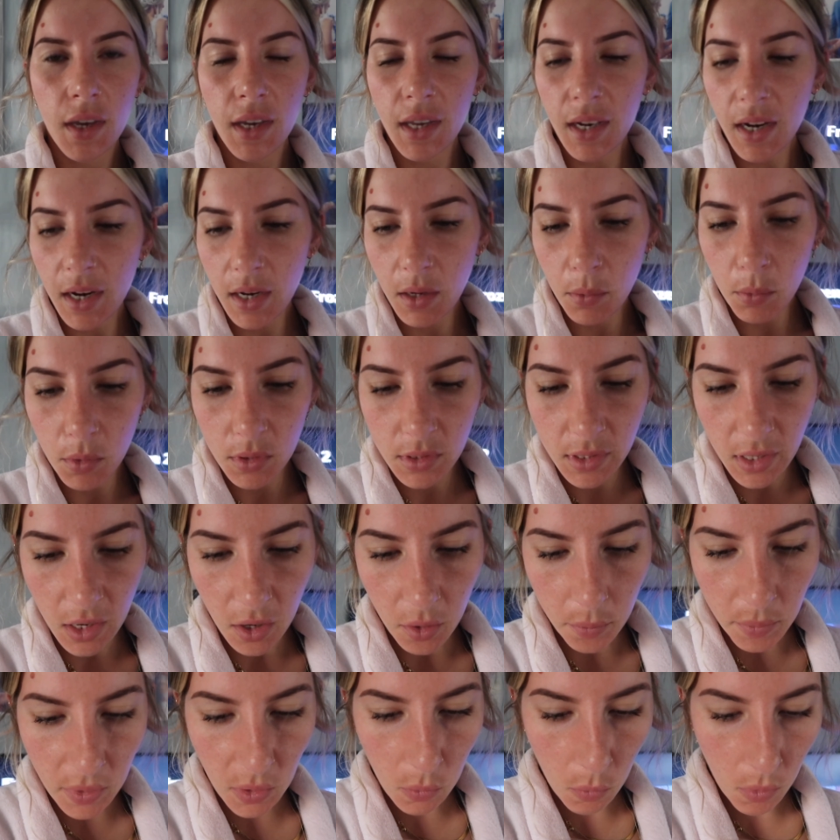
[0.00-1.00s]
Can anyone
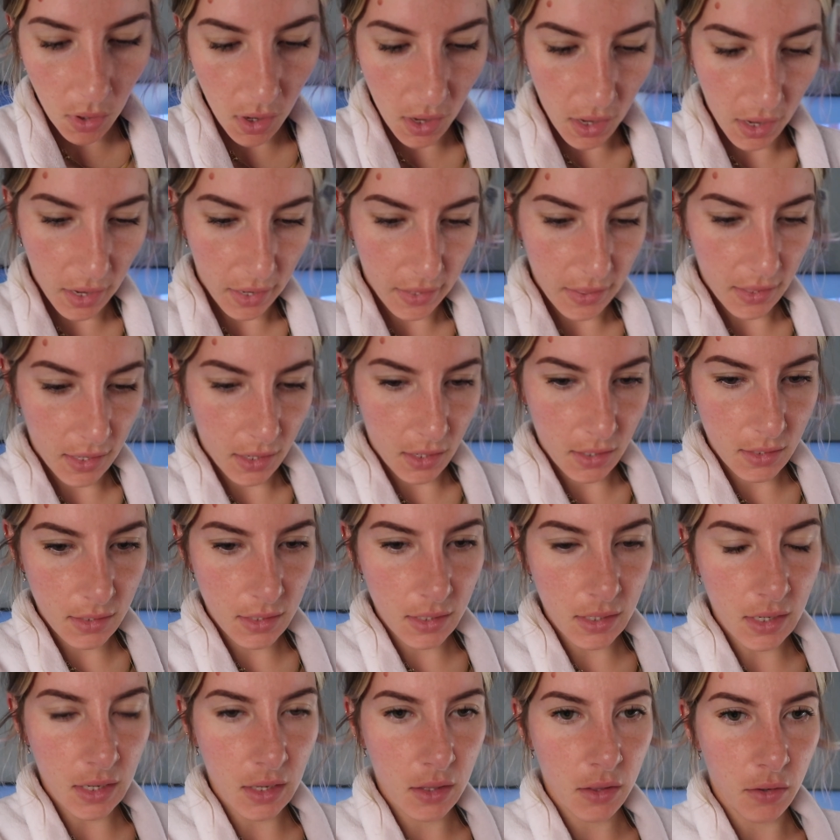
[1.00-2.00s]
tell me why the
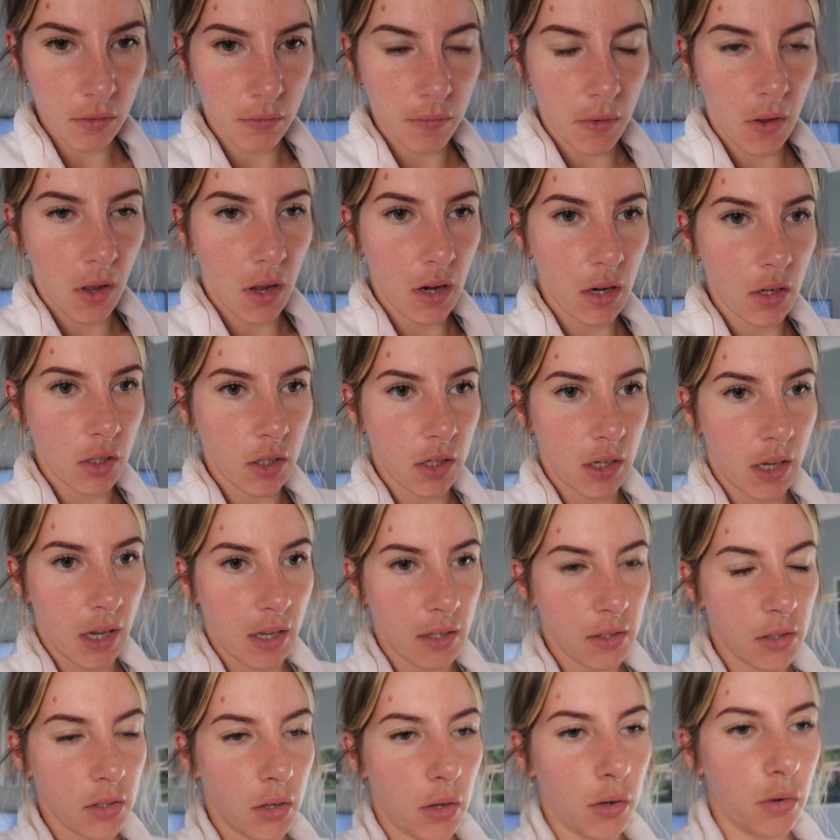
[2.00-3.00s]
underneath of furniture
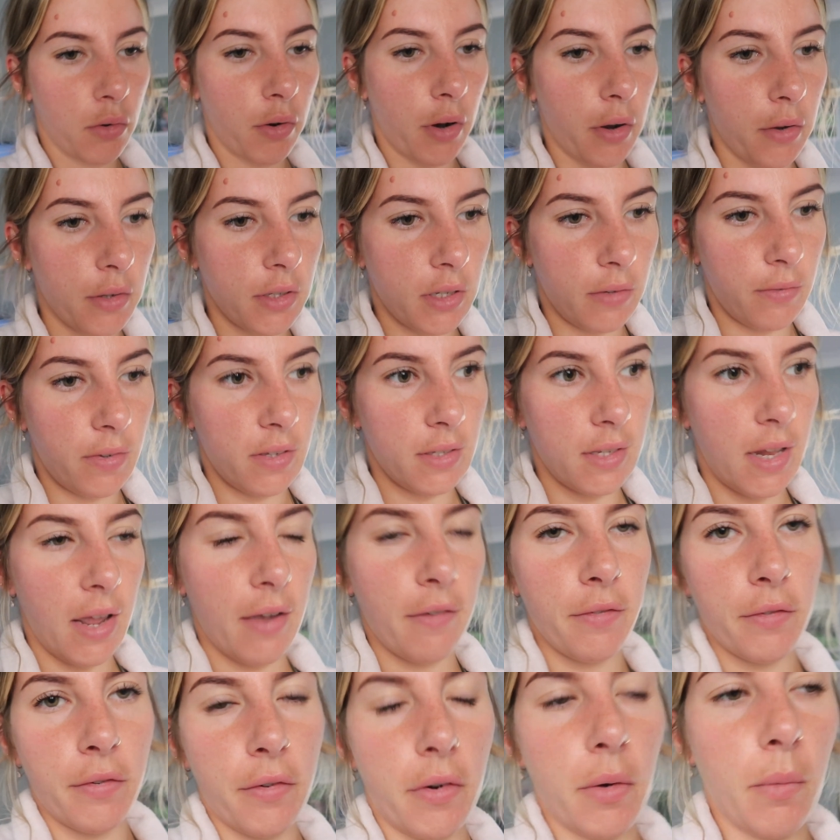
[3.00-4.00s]
gets so gross if it's
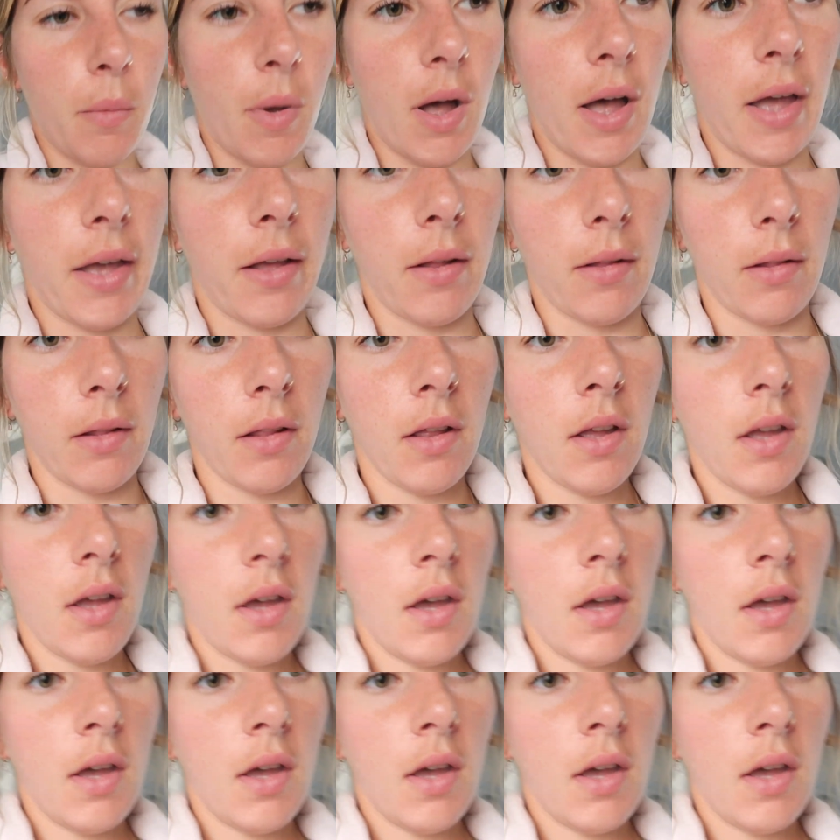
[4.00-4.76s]
left for a while?